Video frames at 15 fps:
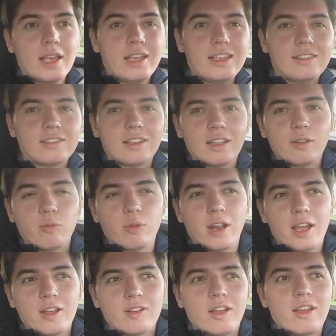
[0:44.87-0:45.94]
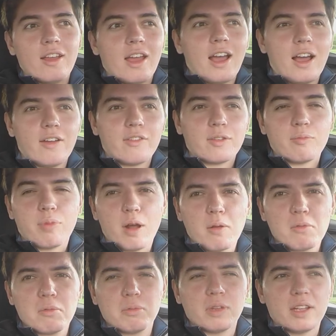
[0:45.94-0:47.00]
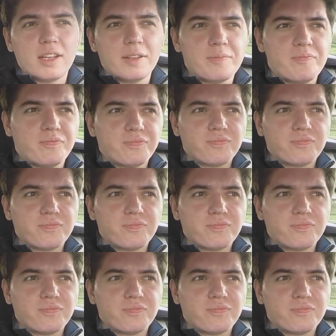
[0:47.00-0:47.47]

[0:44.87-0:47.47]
easily without having probably